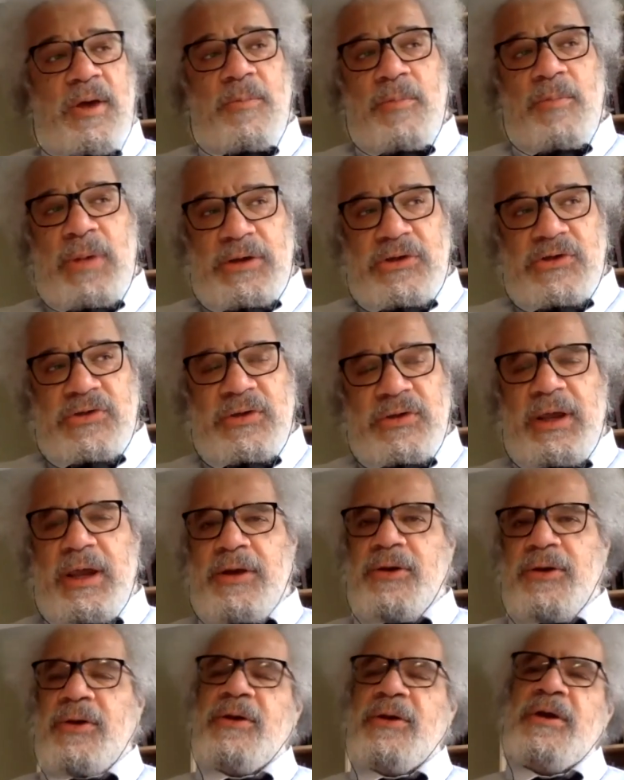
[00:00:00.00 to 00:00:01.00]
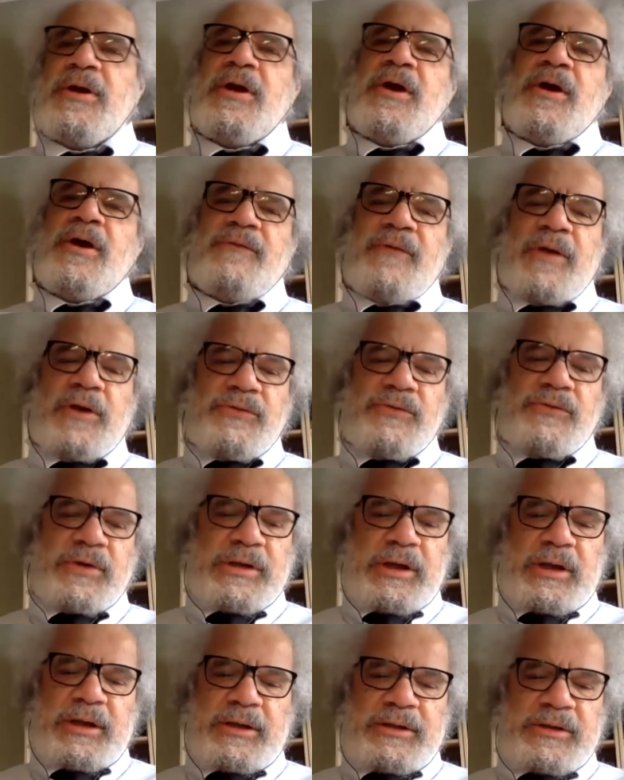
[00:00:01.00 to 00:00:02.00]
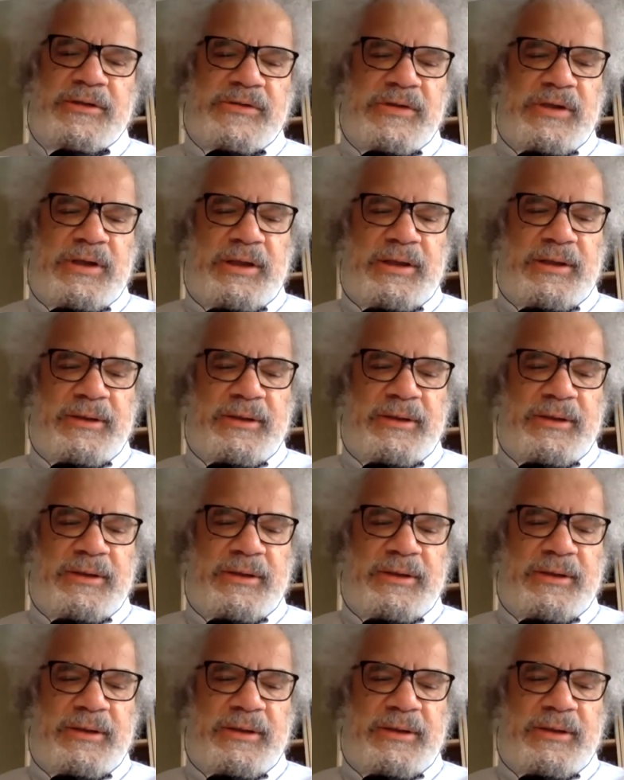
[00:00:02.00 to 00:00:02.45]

Much later, Frederick Douglass